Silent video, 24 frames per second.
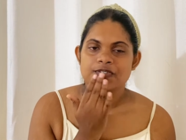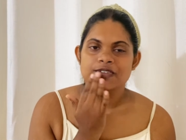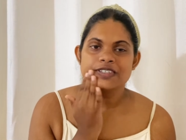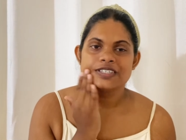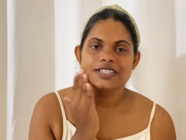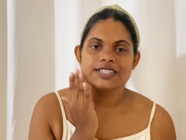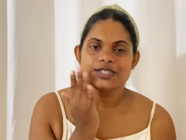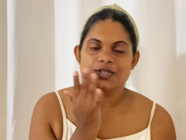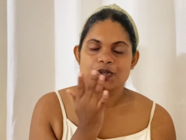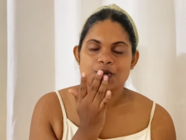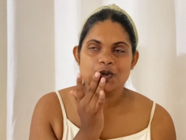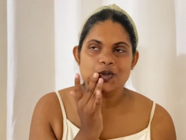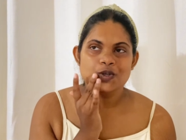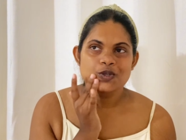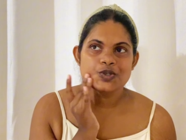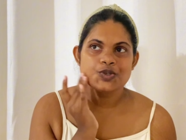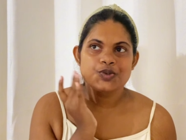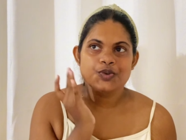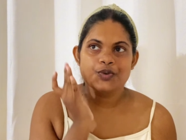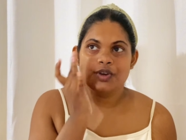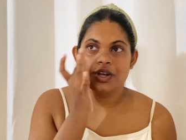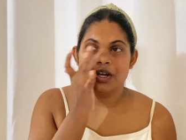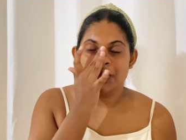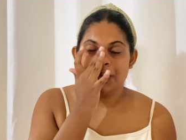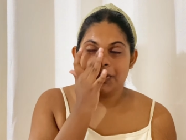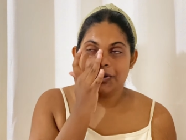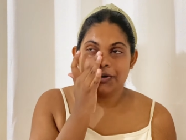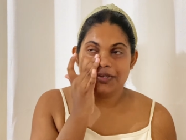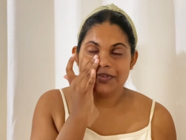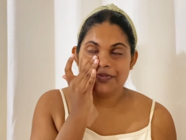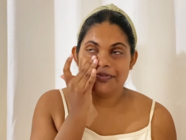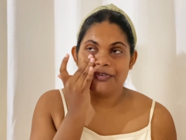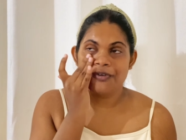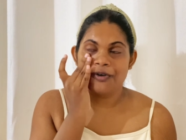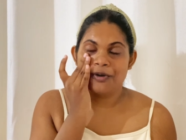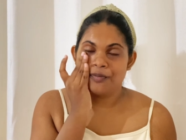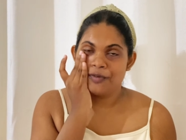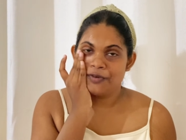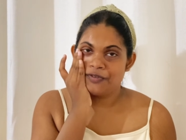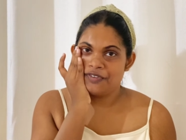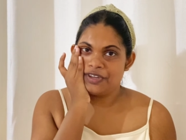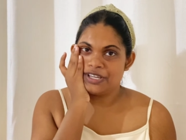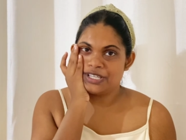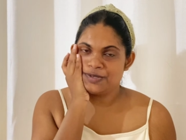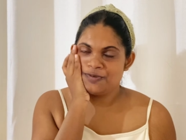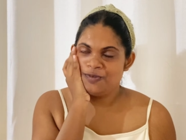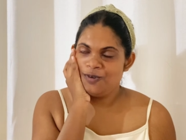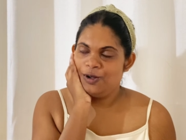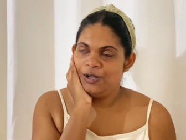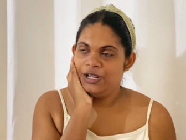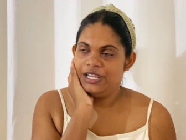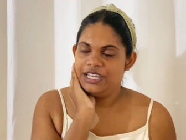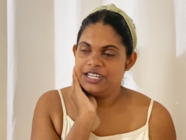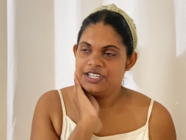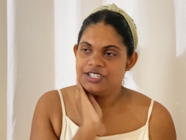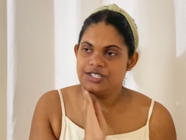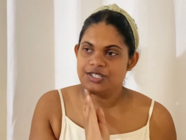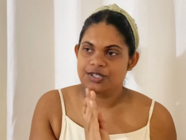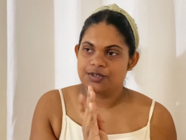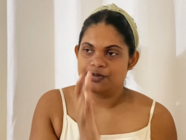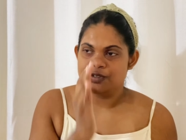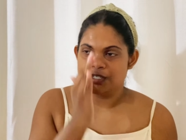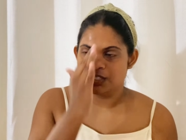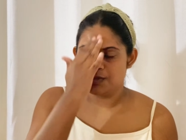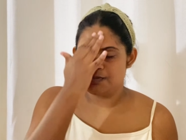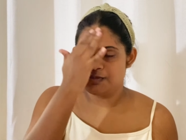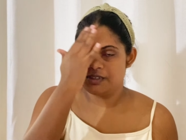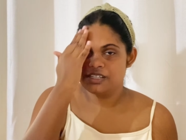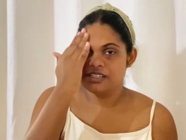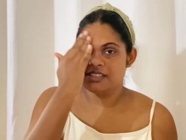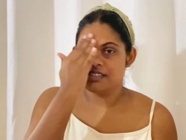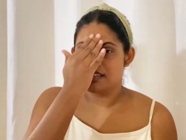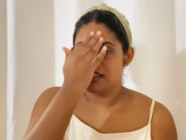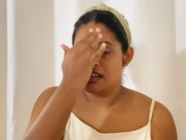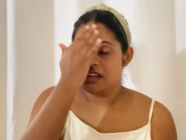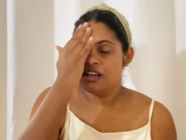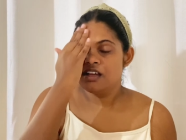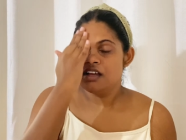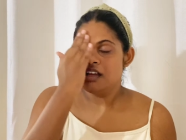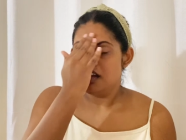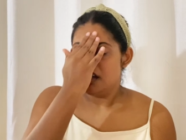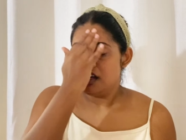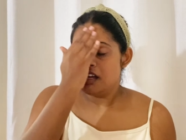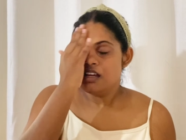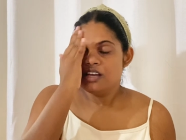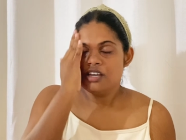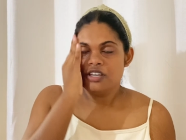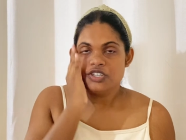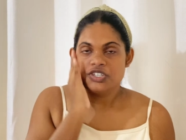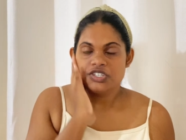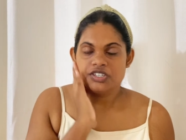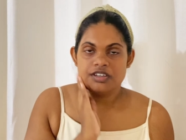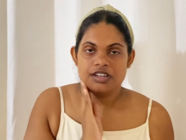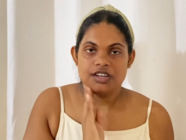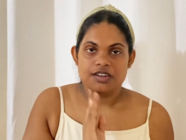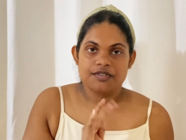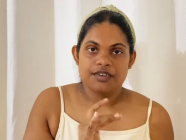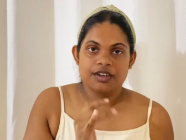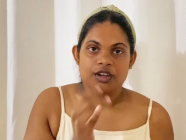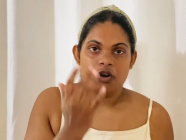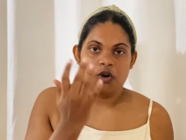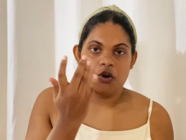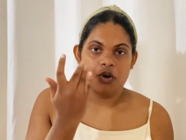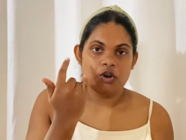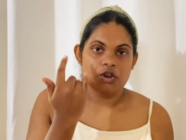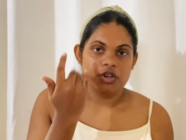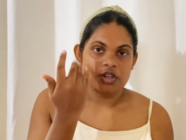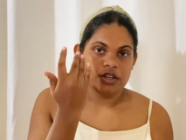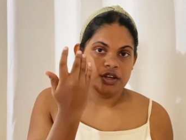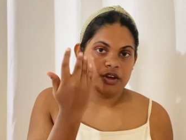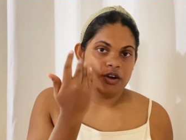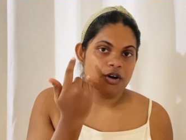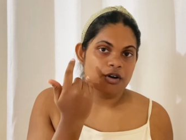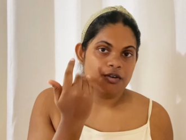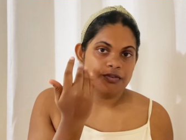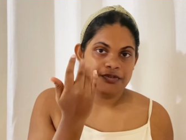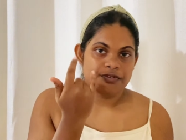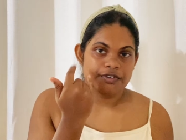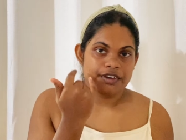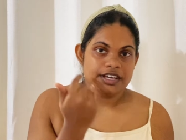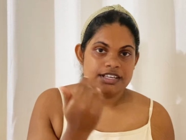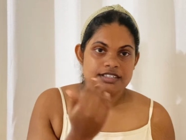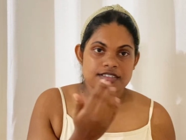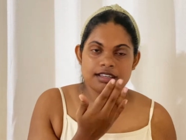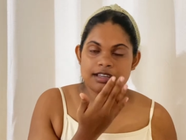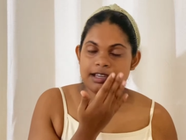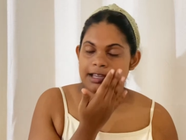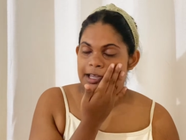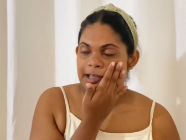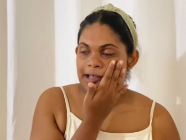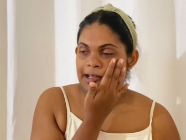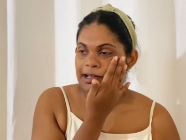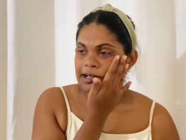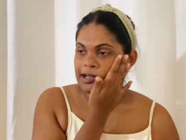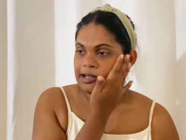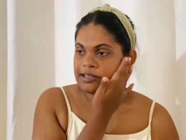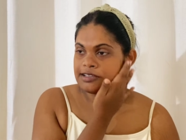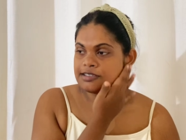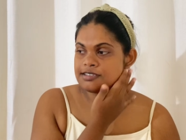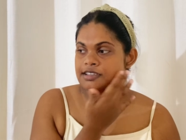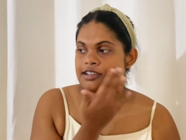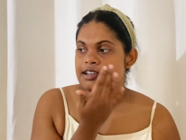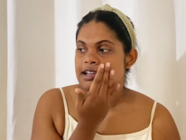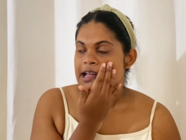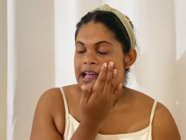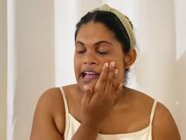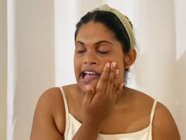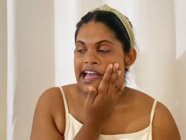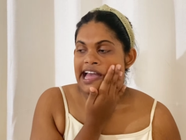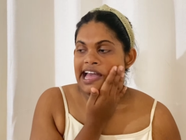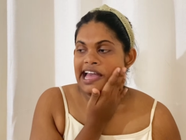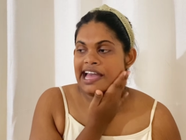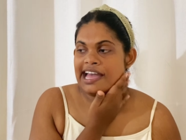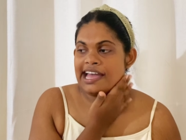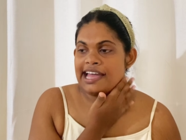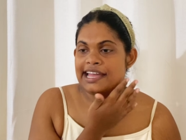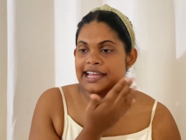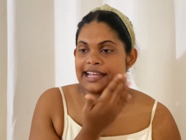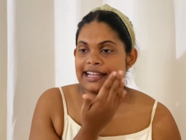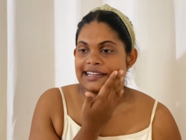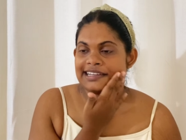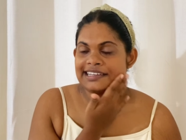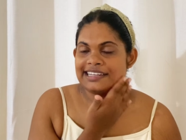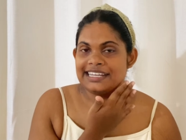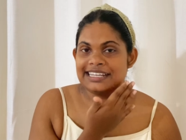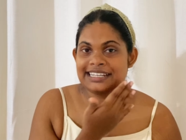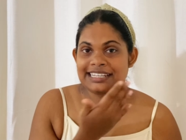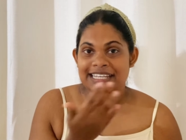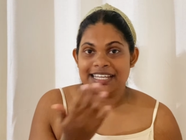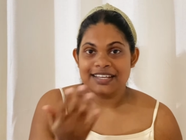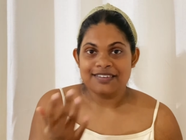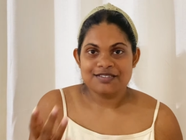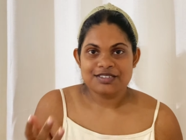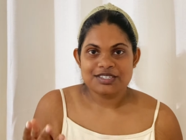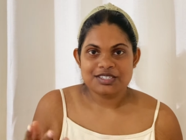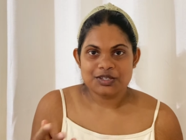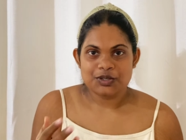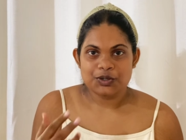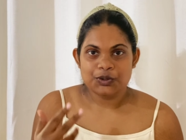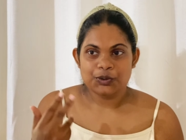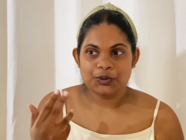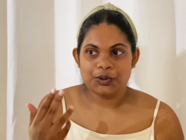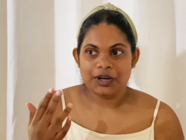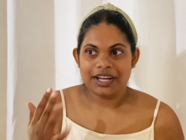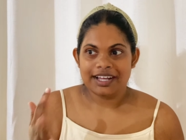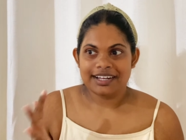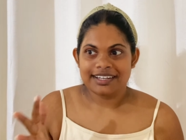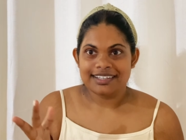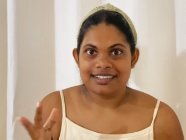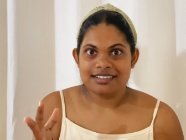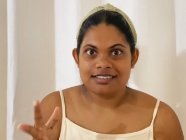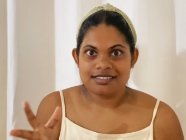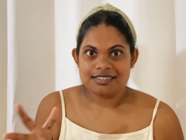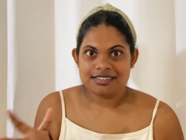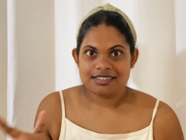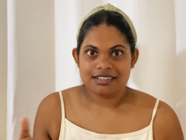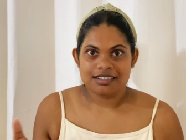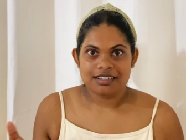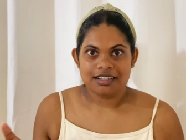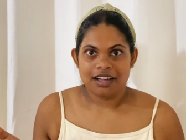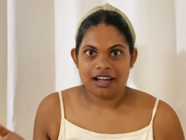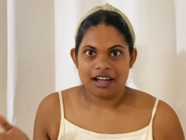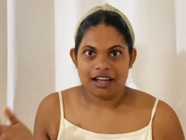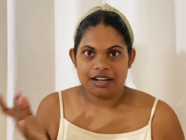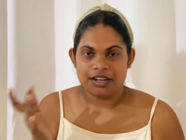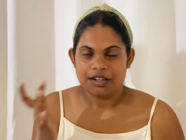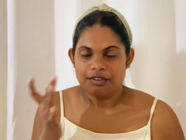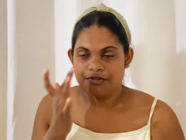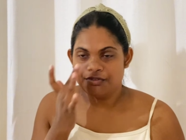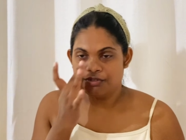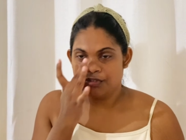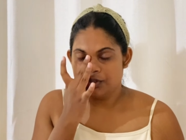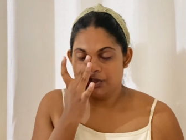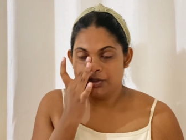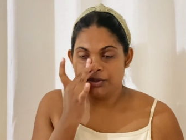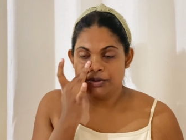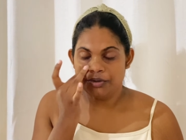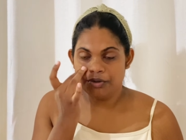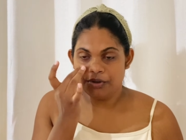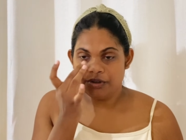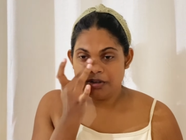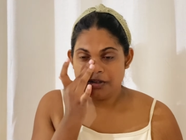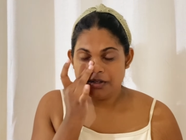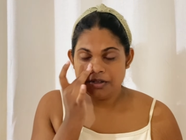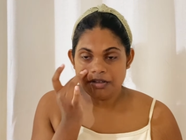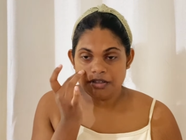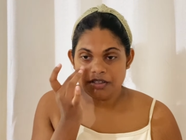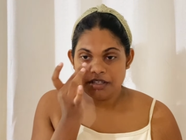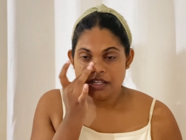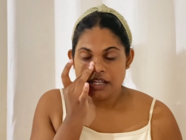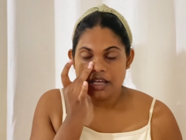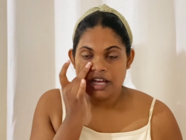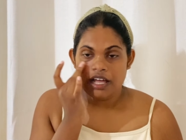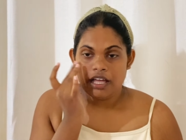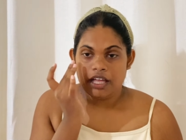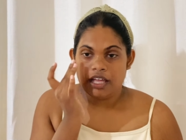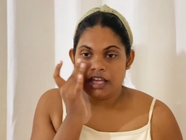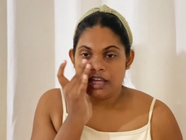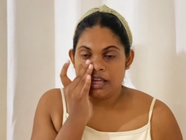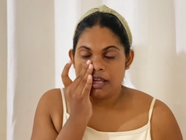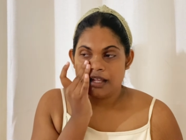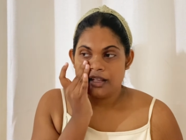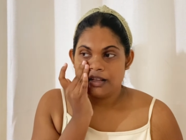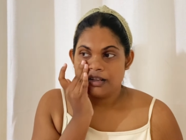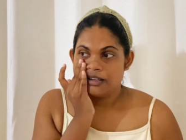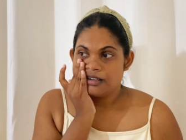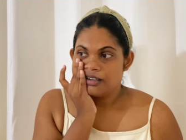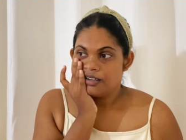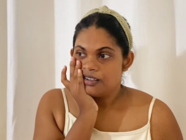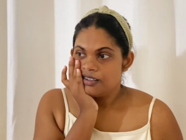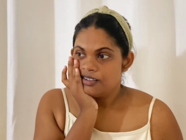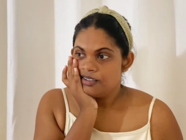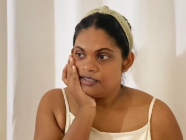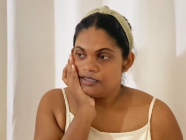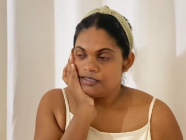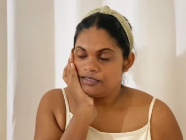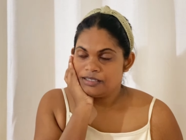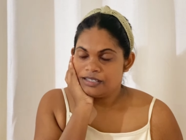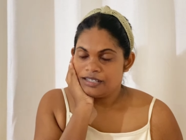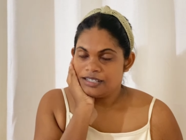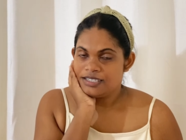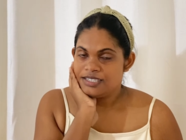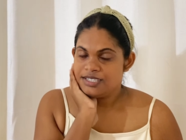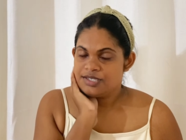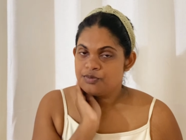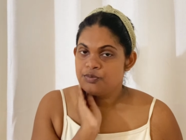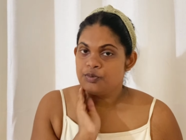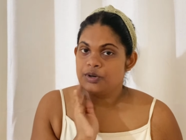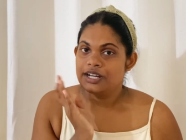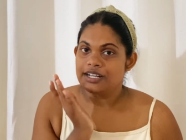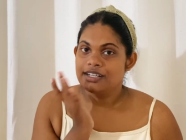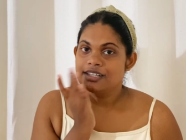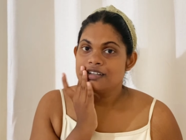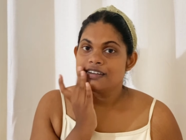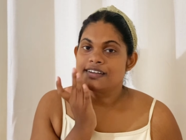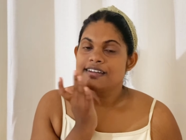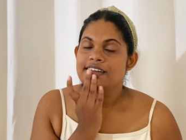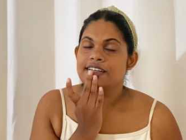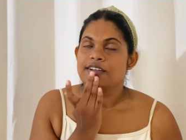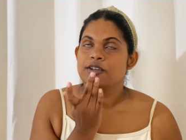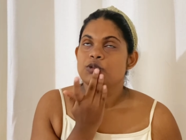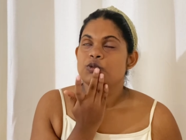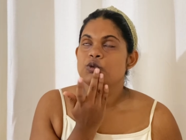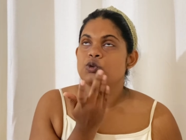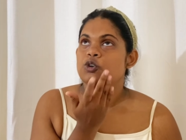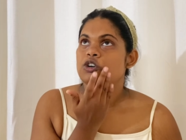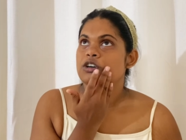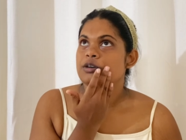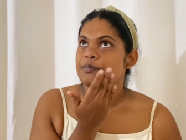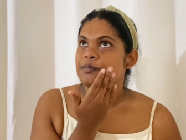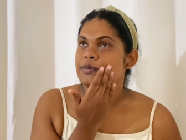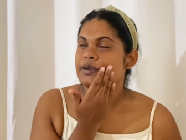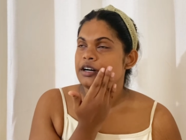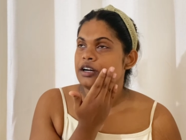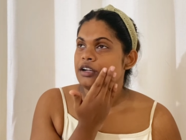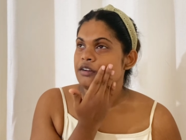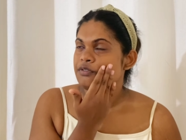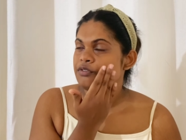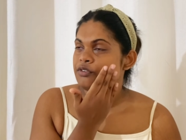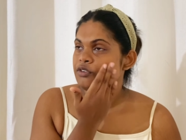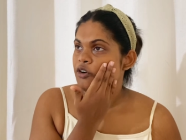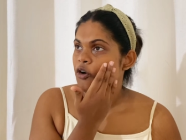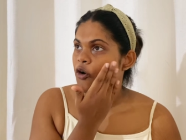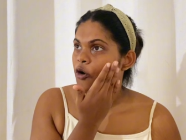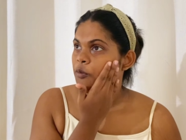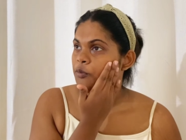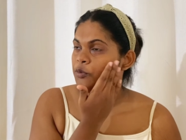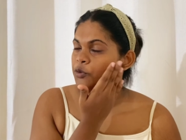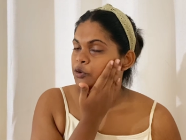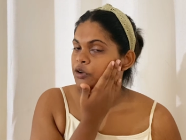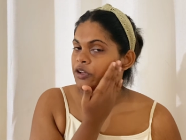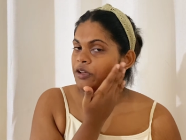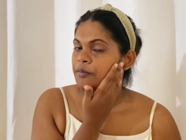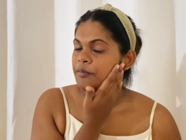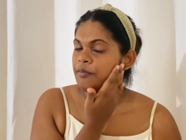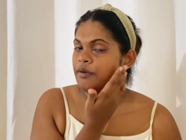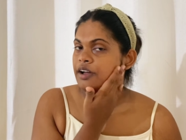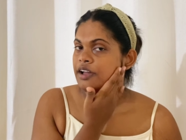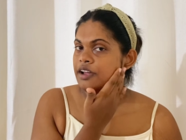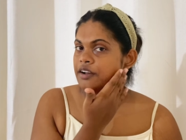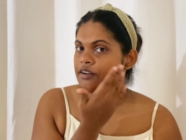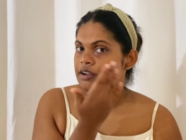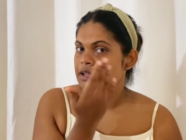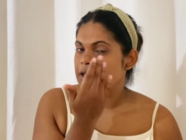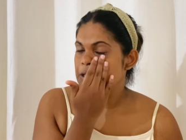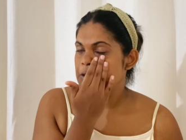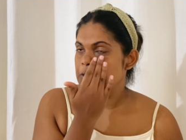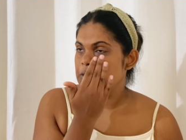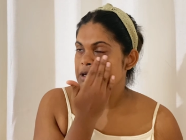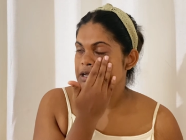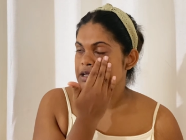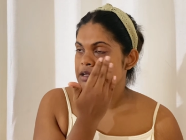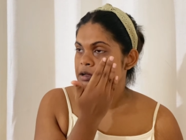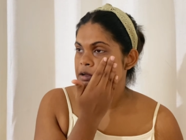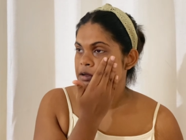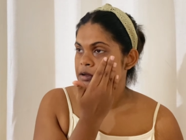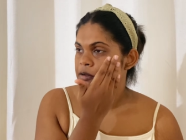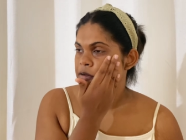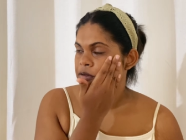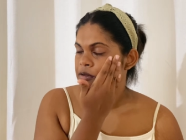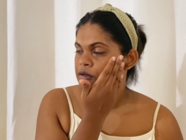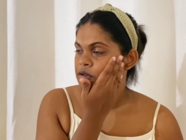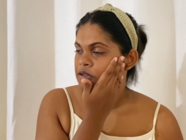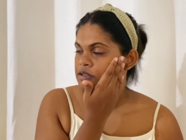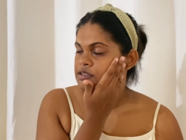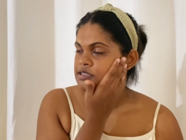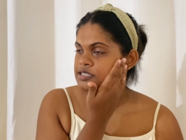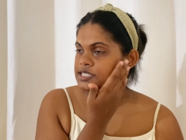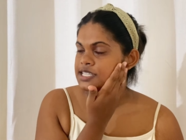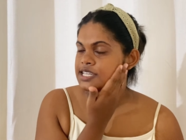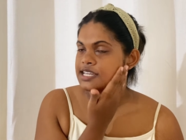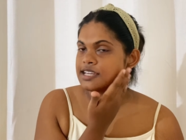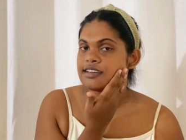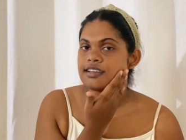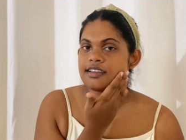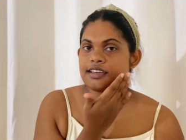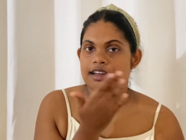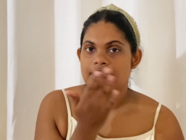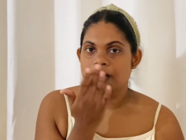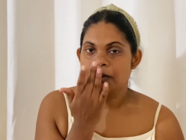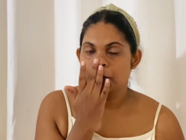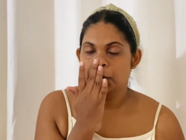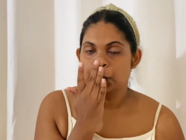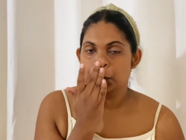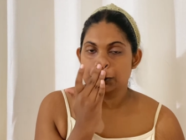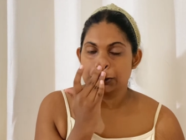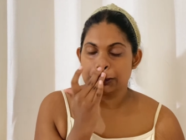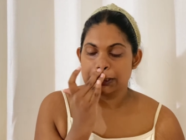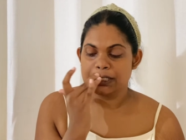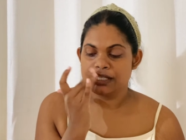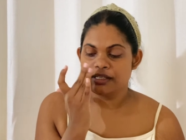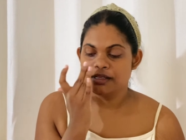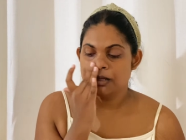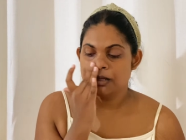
which is also a good form of exfoliation, which means shaving all your face hairs, and it gives you an instant kind of glow. And that's what I do apart from doing my regular skincare routine.